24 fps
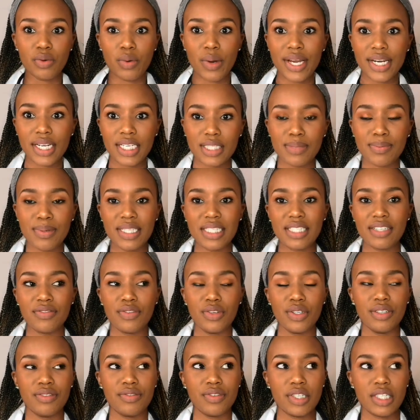quite expensive
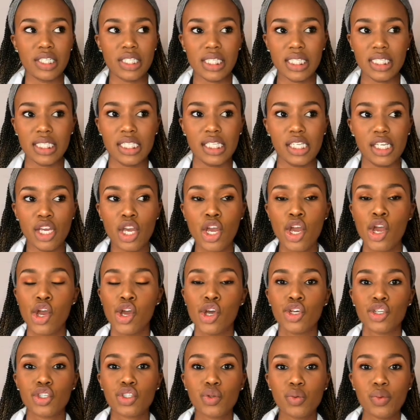university.
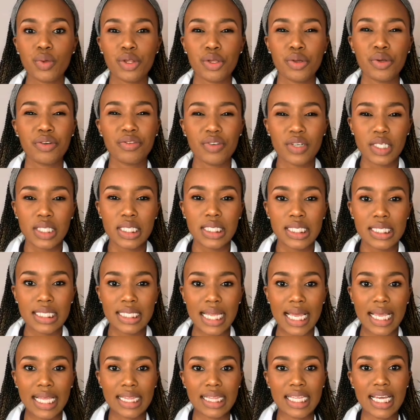So with universities
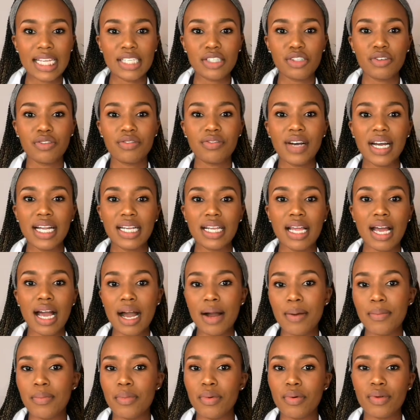like that, you
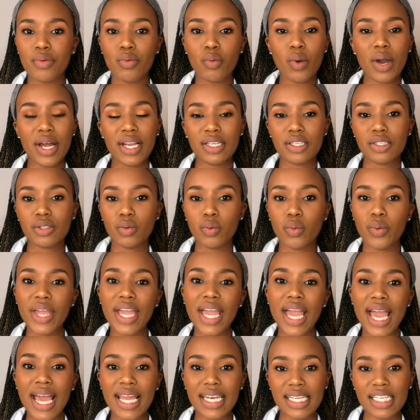find what we
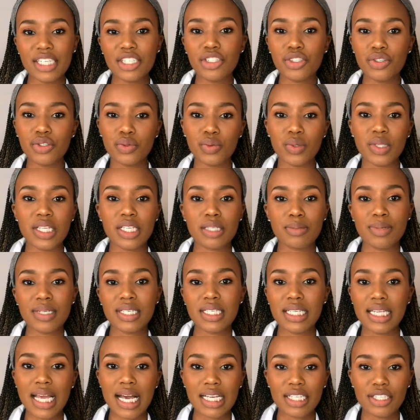had issues with,
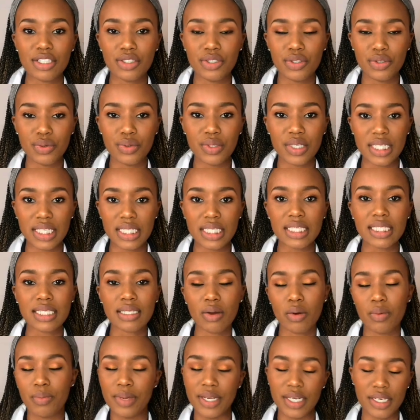especially as students
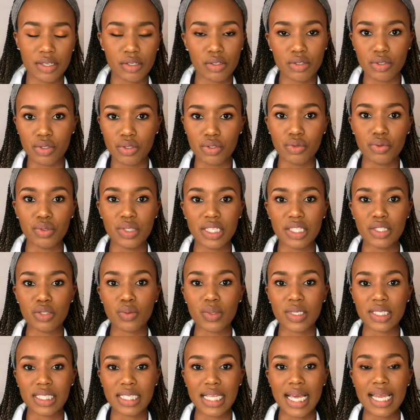or medical students,
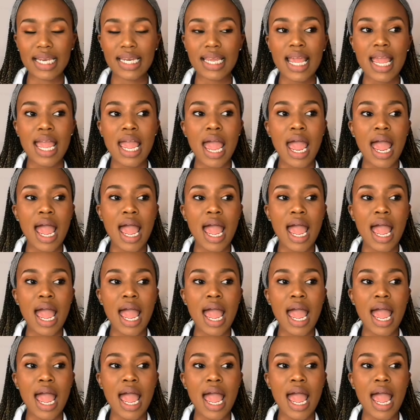was that